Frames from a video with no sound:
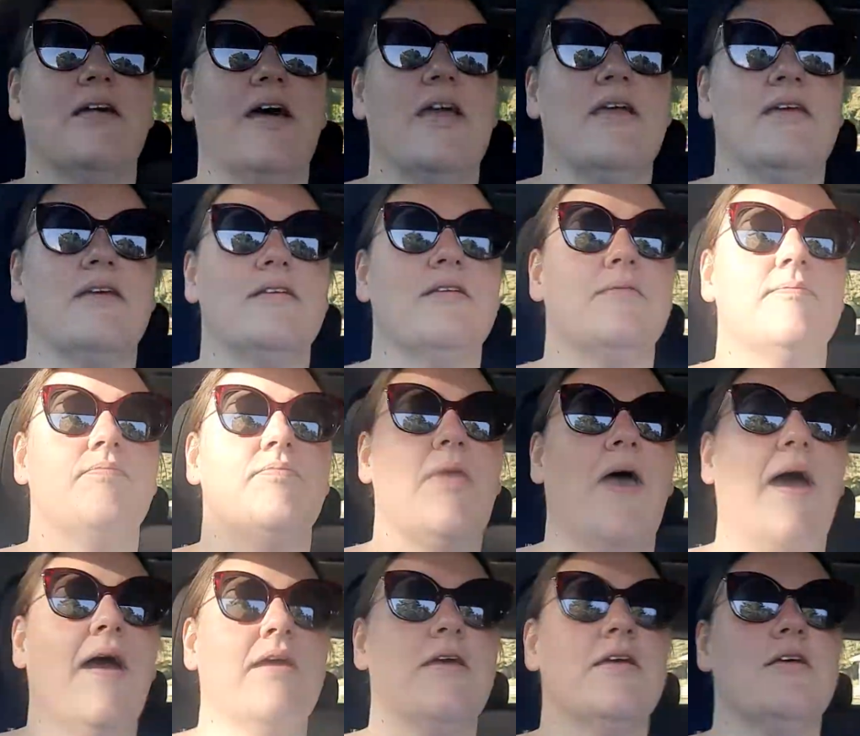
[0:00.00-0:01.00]
like
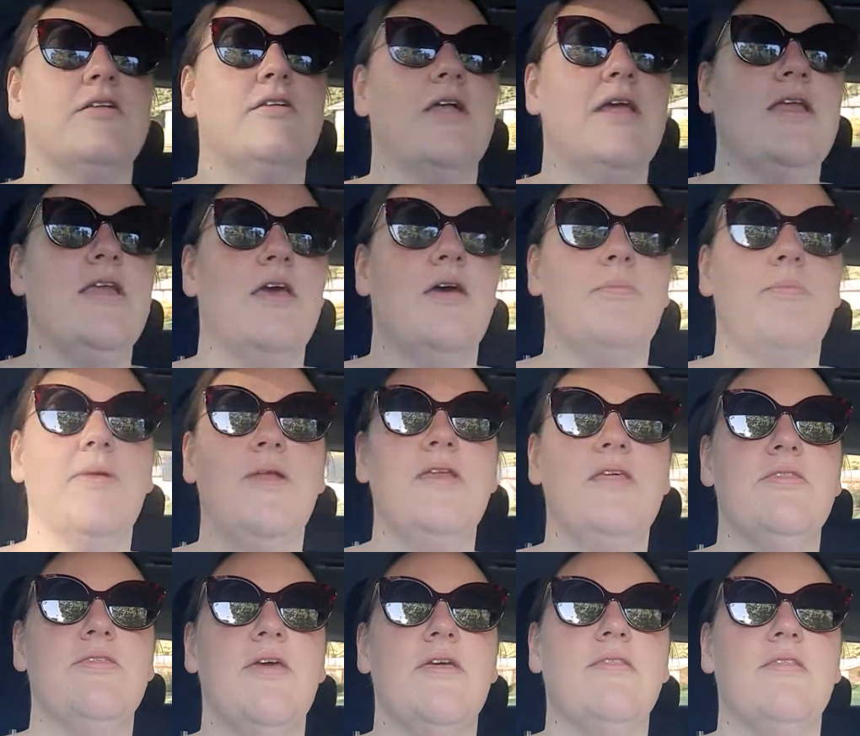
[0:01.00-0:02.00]
I can clean up
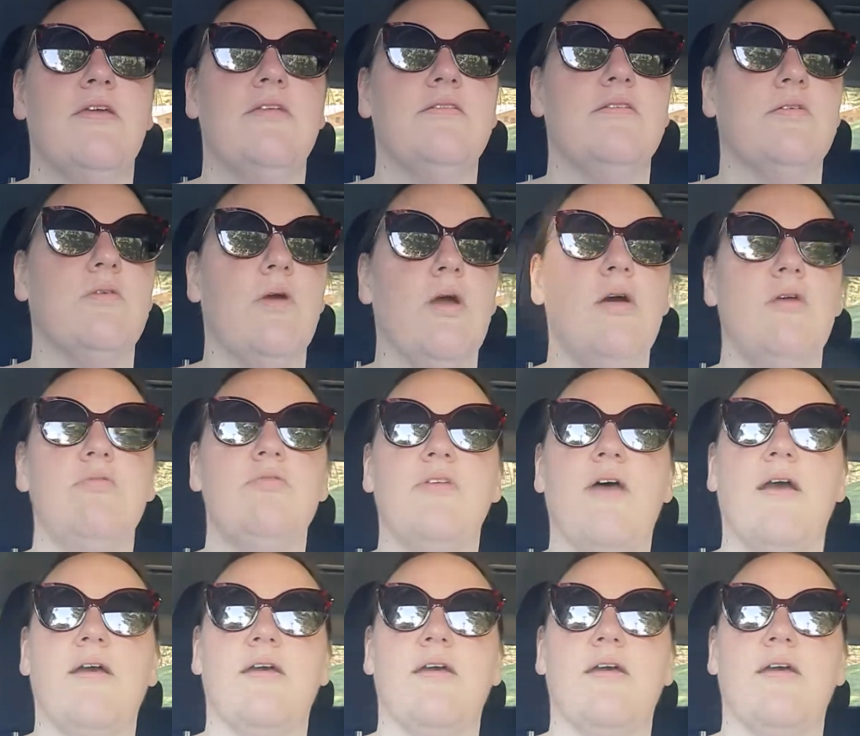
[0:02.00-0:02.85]
anything that's gross, I